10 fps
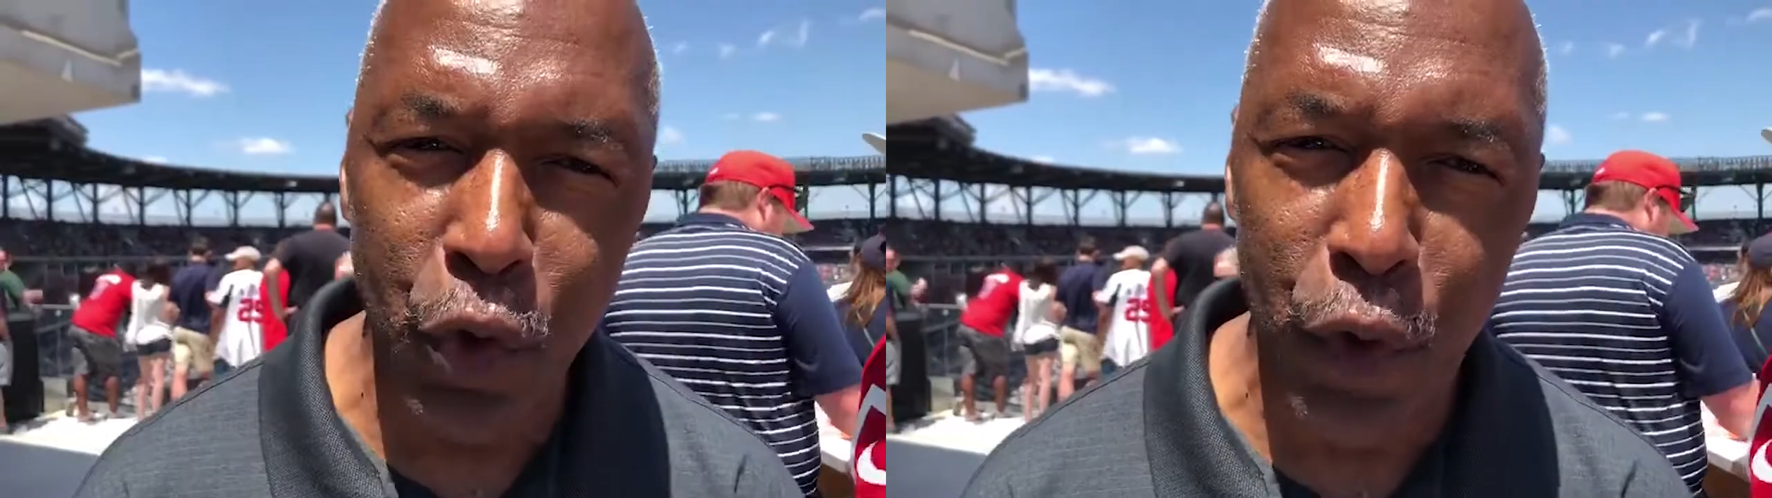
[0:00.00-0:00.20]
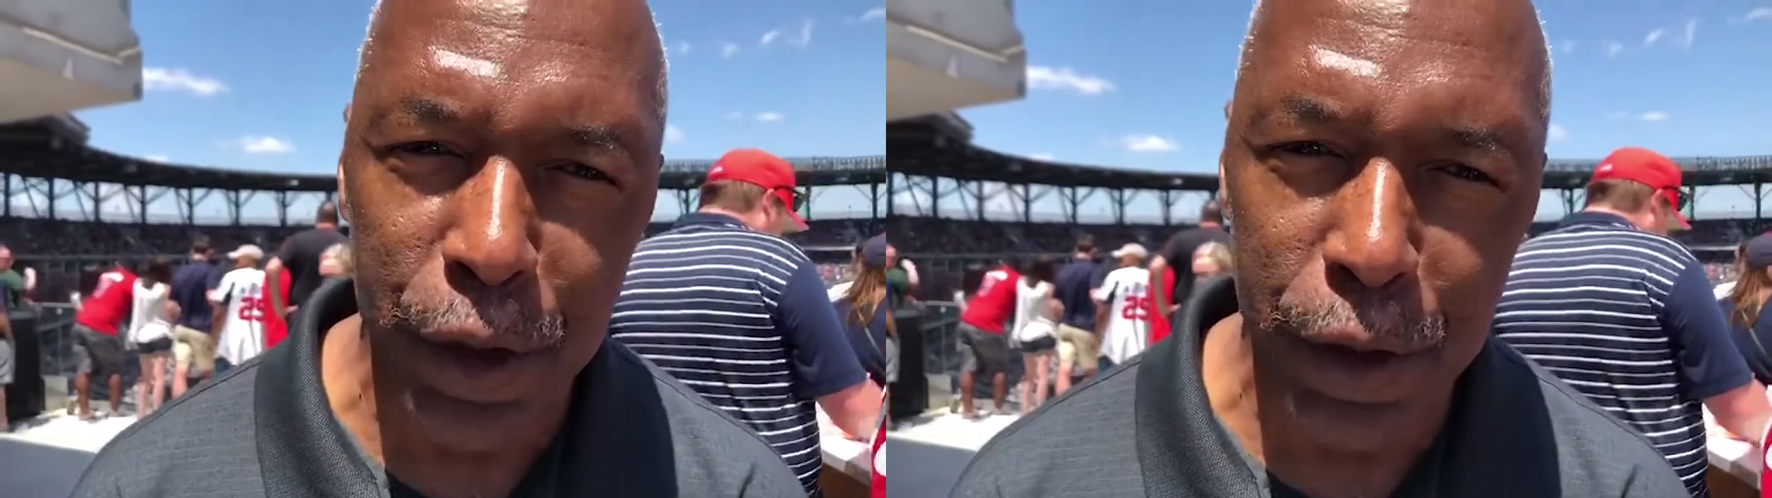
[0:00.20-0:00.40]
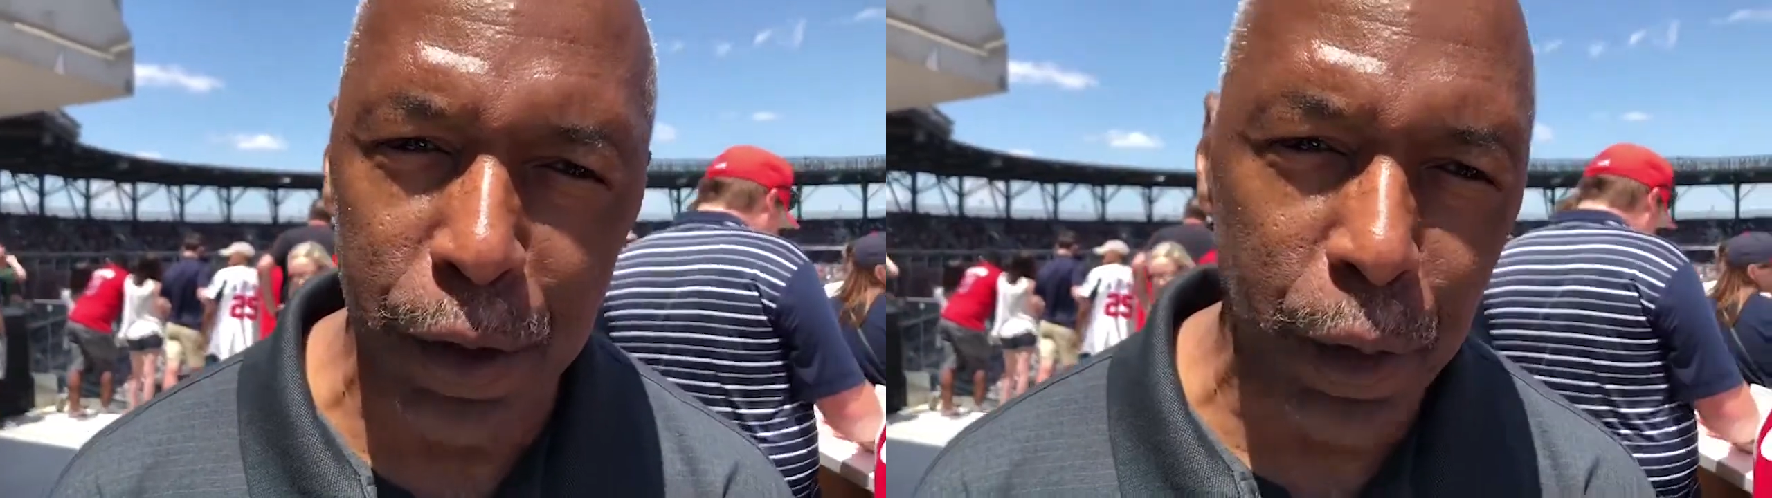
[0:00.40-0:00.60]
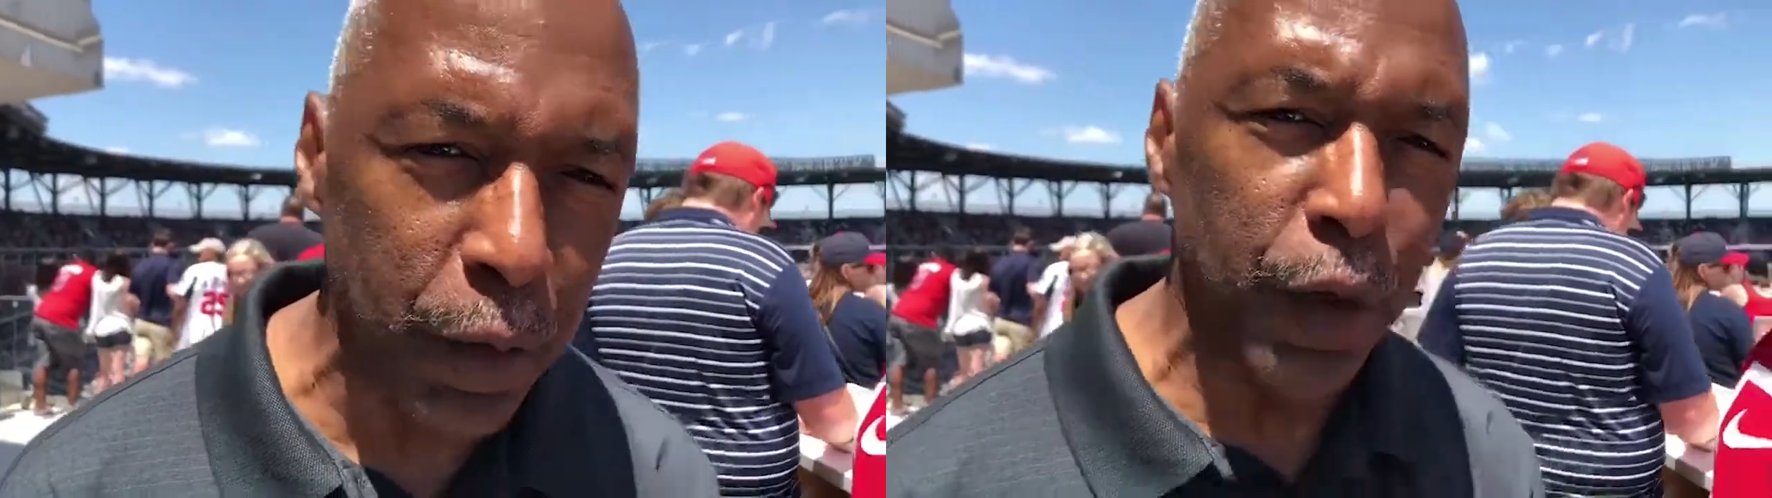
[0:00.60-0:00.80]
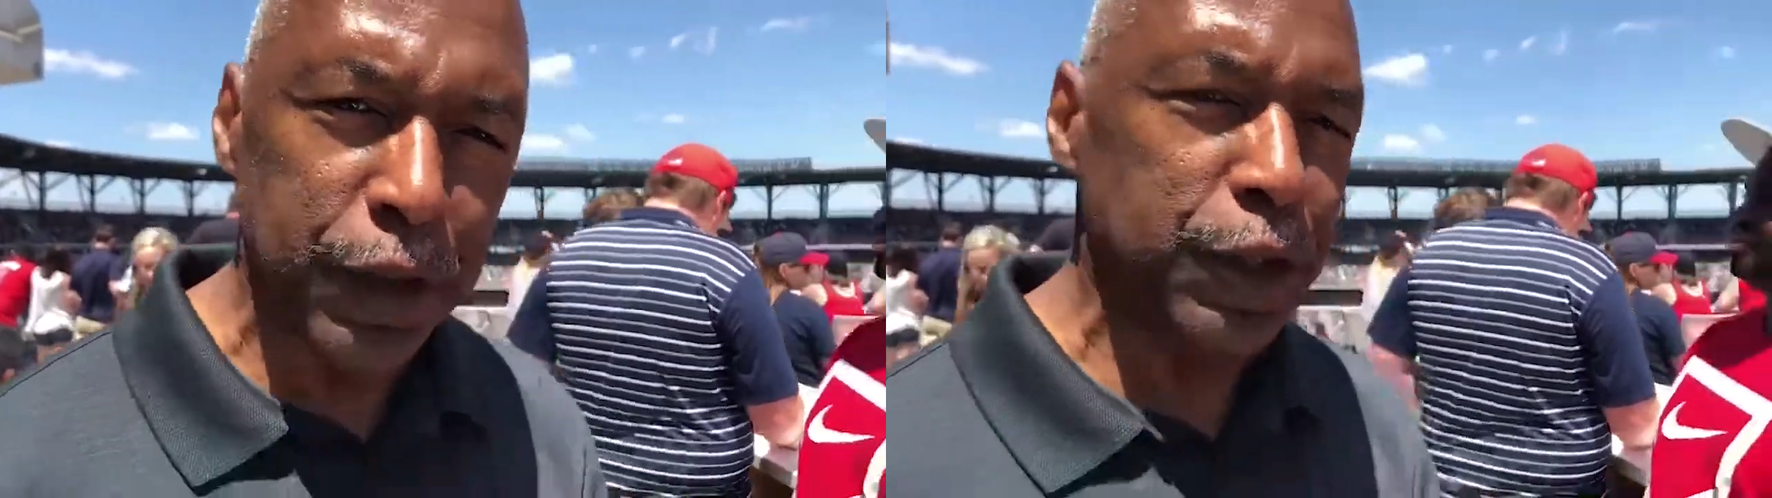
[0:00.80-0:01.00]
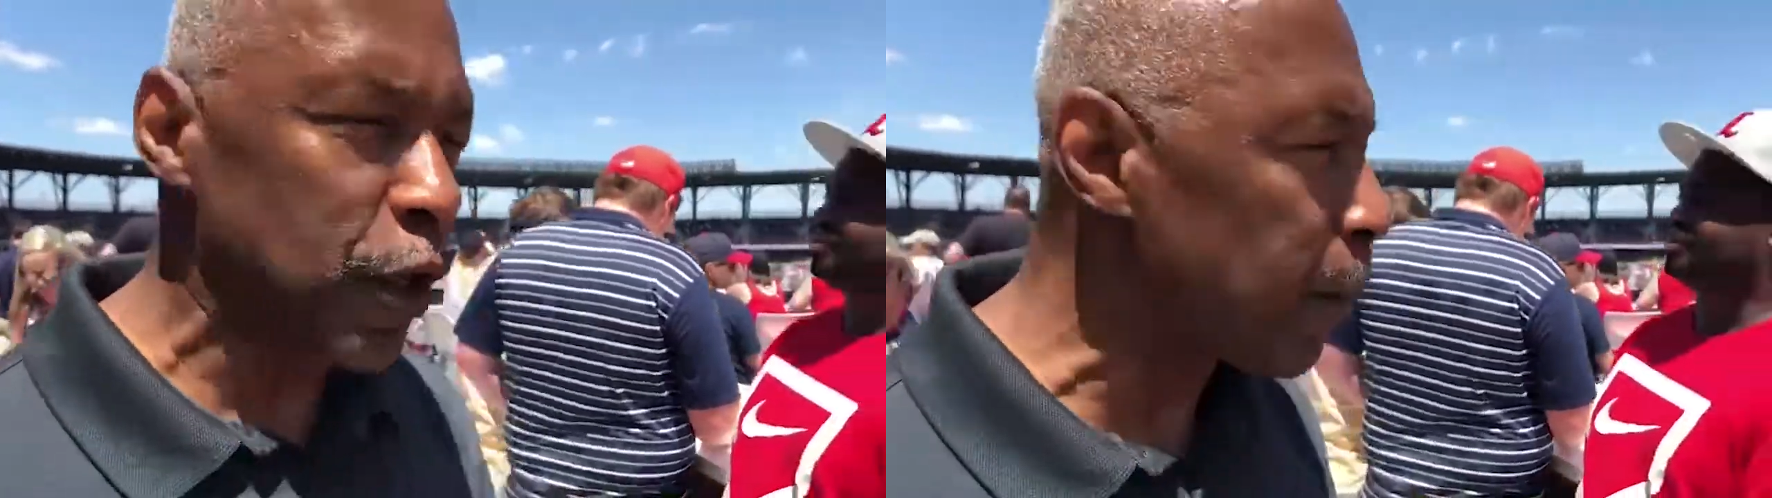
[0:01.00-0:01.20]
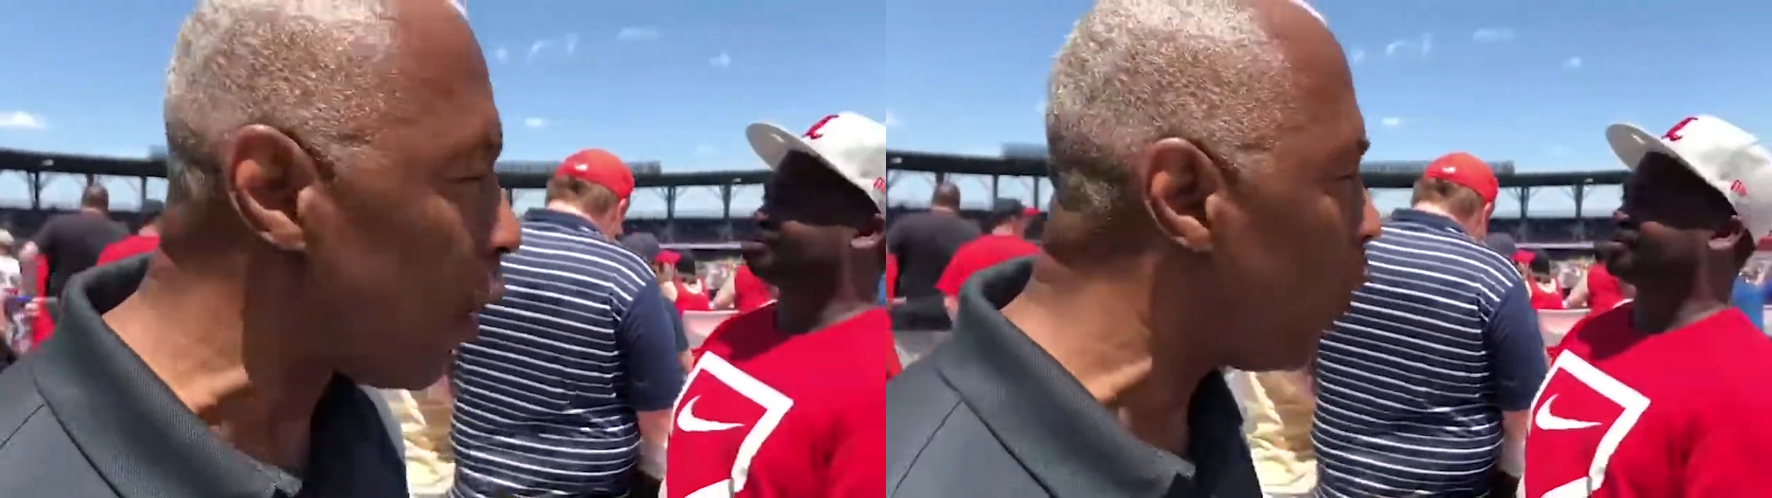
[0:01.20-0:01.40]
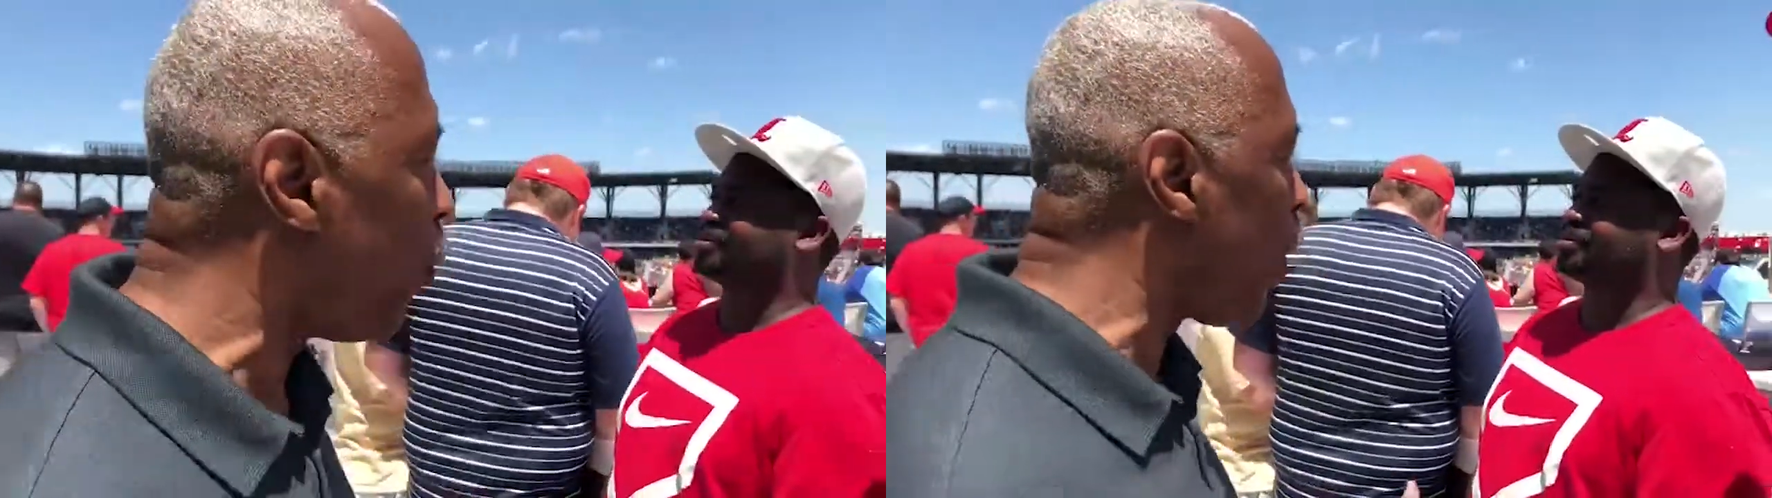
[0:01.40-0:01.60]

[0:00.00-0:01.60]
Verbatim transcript: doing here? What, what is this all about?